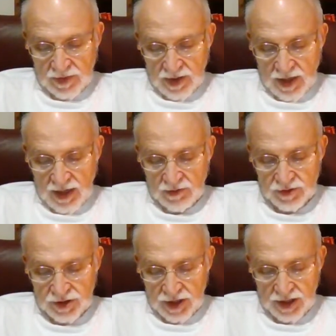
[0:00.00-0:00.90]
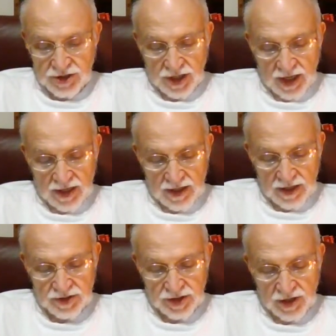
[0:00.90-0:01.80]
He was initiated
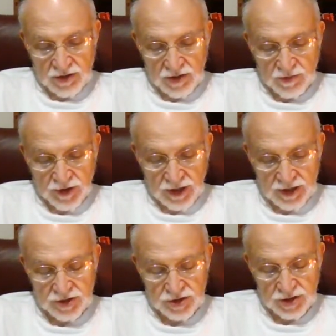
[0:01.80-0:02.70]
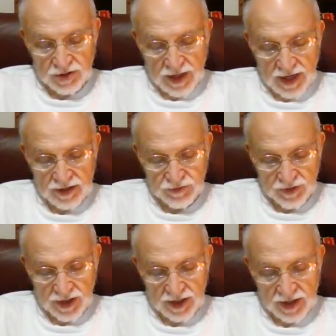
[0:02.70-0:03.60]
as entered apprentice July
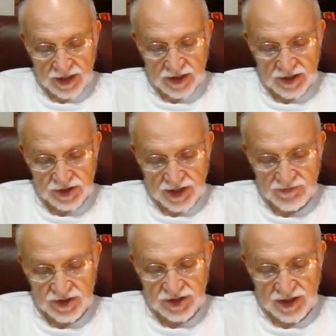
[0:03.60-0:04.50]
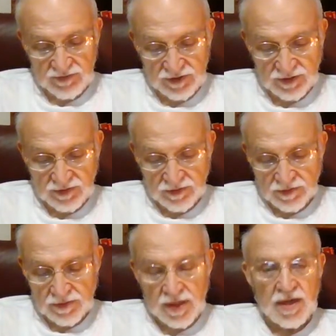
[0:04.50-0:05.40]
20th, 1877,
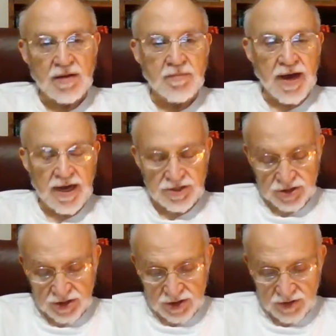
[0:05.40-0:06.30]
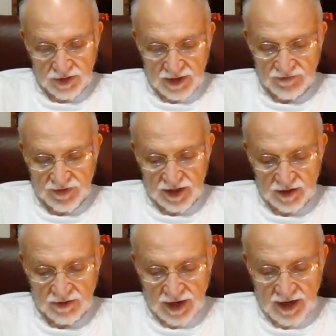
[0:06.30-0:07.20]
passed to the degree of
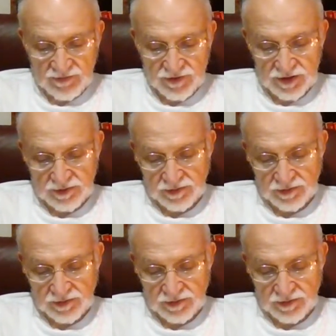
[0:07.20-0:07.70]
fellowcraft